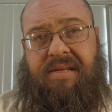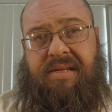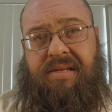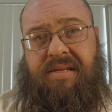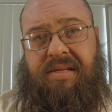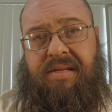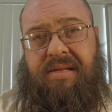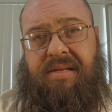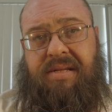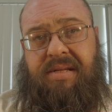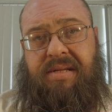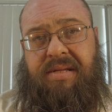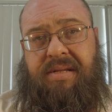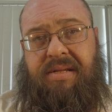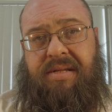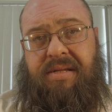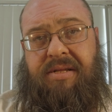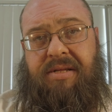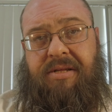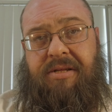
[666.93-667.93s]

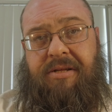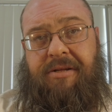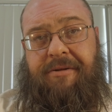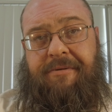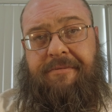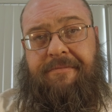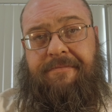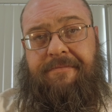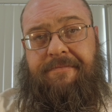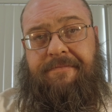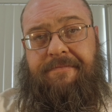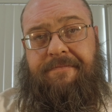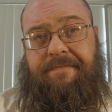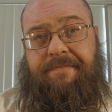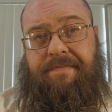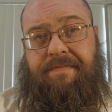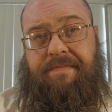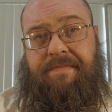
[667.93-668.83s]
(silence)